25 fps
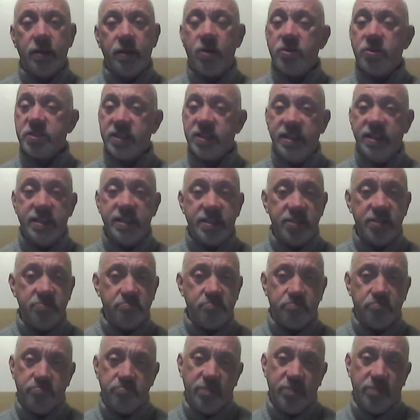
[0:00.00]
Last
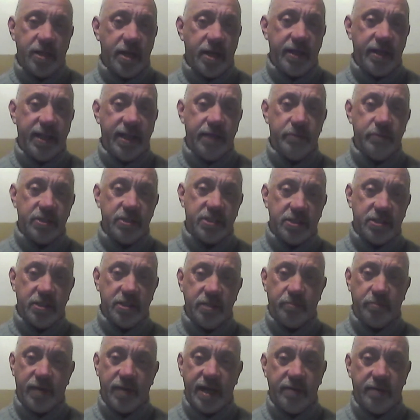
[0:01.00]
season, he was
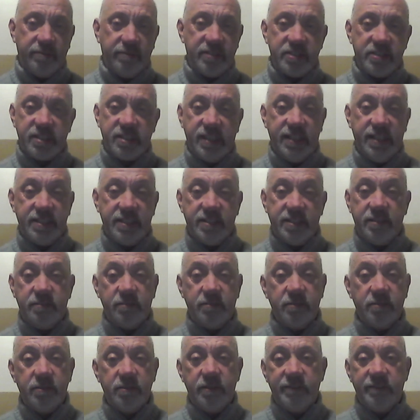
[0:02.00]
the player of the
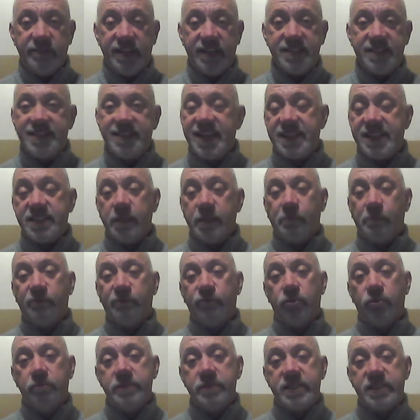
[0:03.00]
season. Fantastic
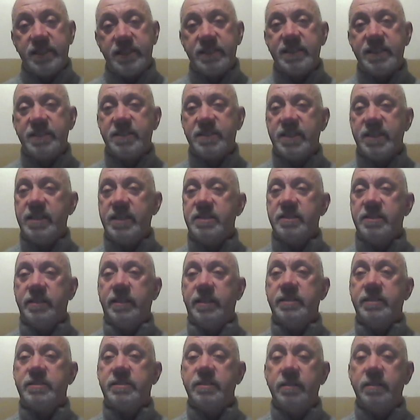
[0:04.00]
performances. This season,
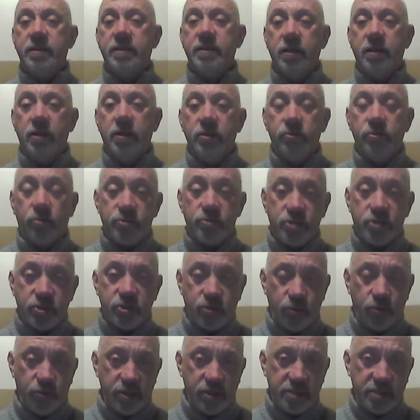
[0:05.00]
he's not
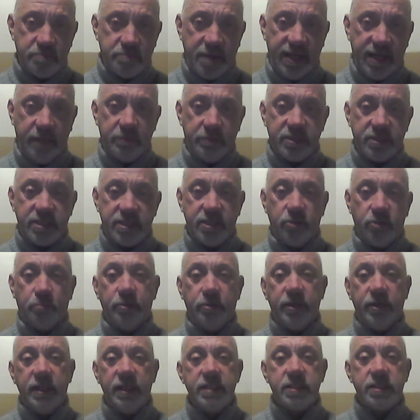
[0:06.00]
scored as many, but still
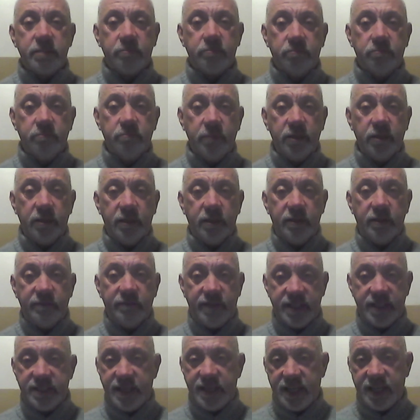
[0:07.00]
put in some
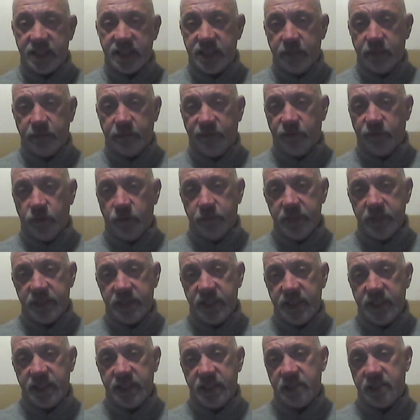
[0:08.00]
fantastic
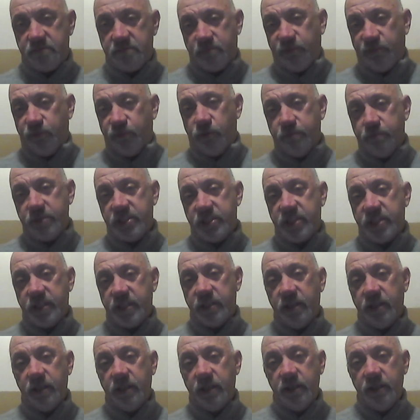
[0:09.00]
performances. His performance
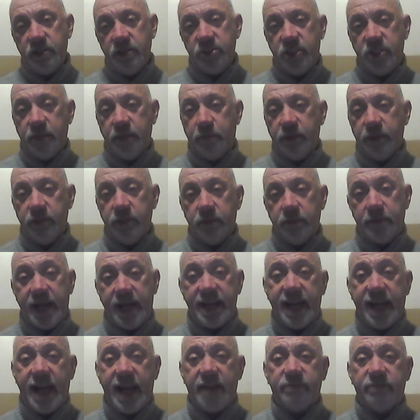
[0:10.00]
at Chippenham
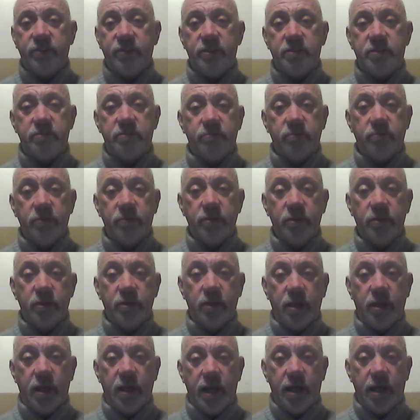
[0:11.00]
and Havant
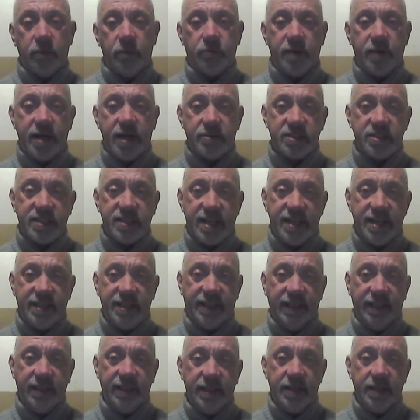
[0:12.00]
were
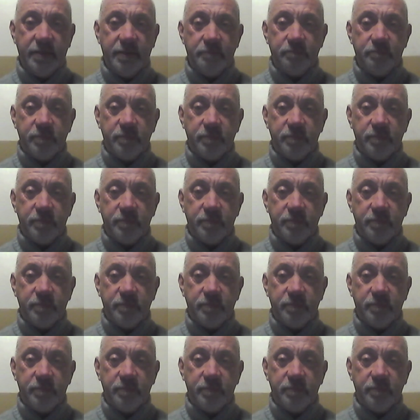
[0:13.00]
outstanding.